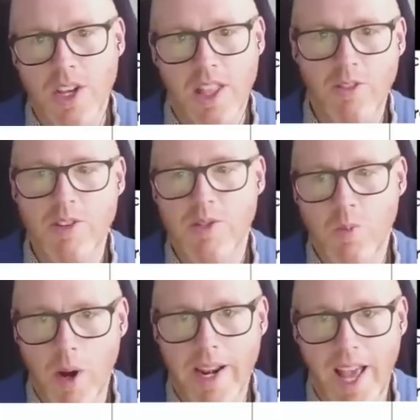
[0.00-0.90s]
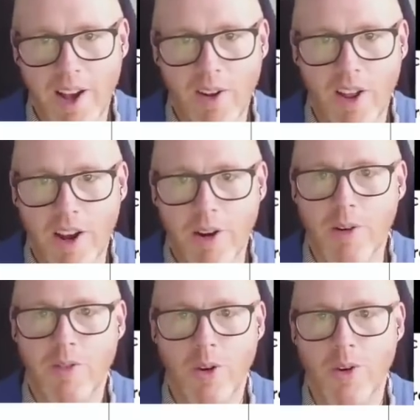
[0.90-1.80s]
there is one outlier,
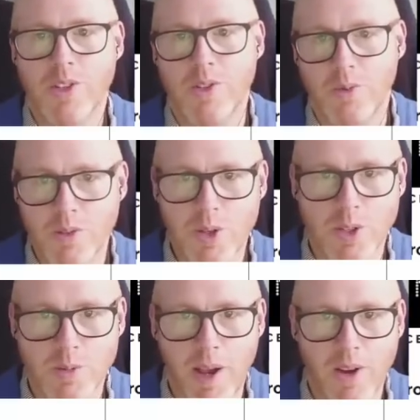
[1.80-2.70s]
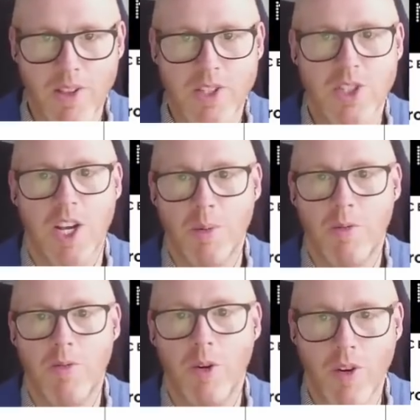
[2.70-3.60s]
of course, and we've talked about it on this channel
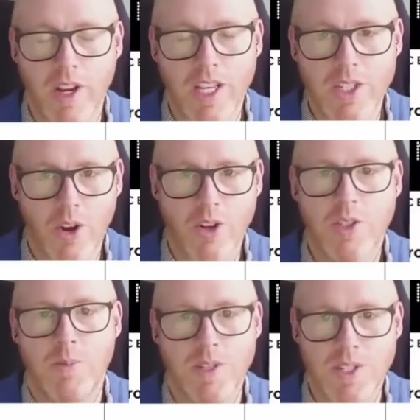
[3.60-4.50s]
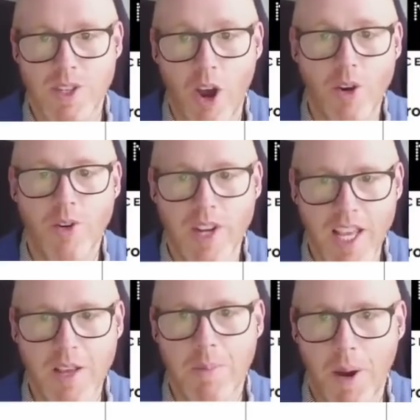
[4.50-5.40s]
before, and it is Octopus's own
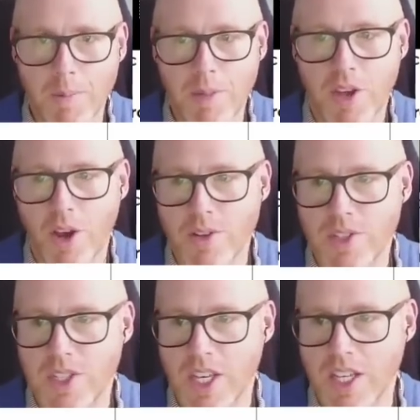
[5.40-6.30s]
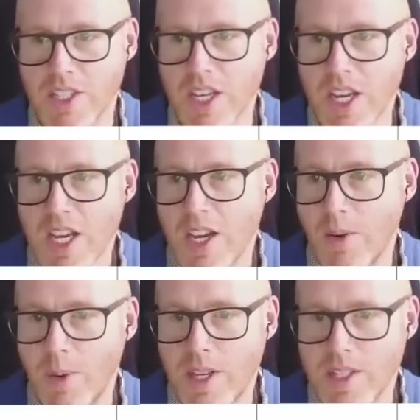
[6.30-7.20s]
heat pump, the Cozy 6.
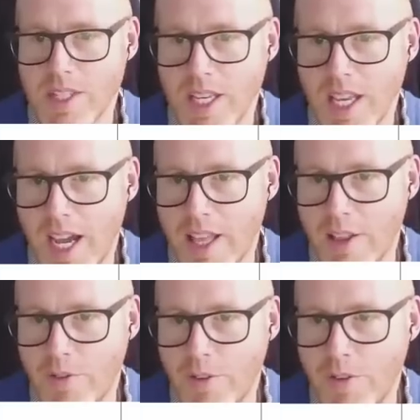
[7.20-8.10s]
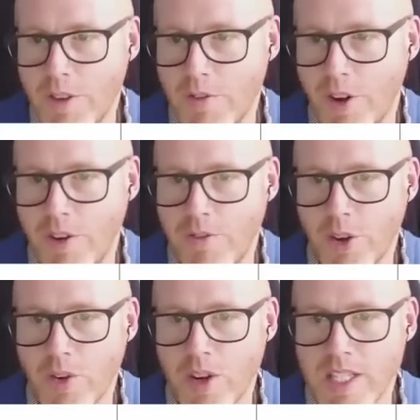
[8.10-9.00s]
And we can see at the 55
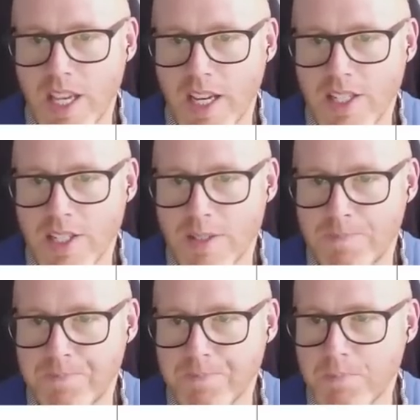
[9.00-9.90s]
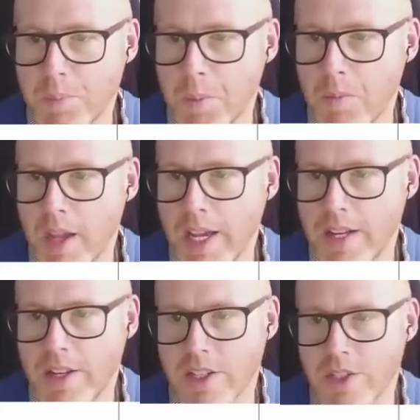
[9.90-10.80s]
degree test,
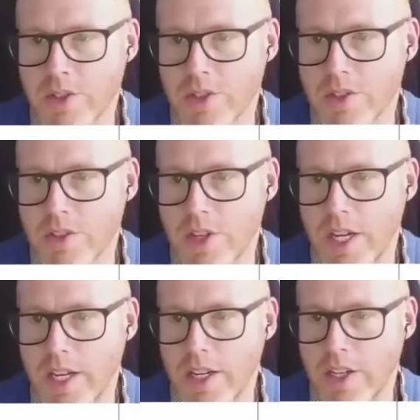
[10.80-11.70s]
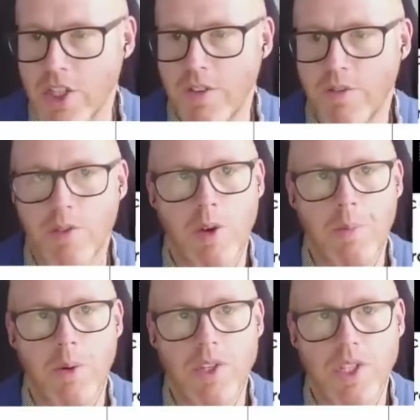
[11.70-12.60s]
it does achieve
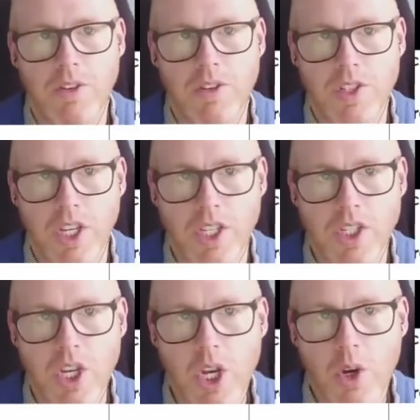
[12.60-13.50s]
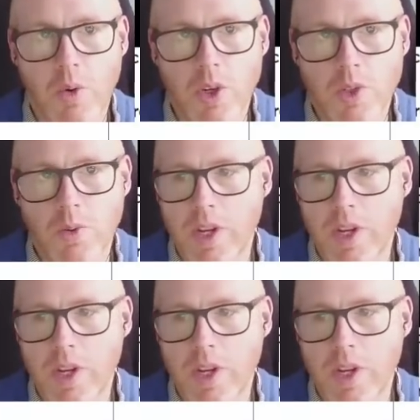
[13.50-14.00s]
3.06, which we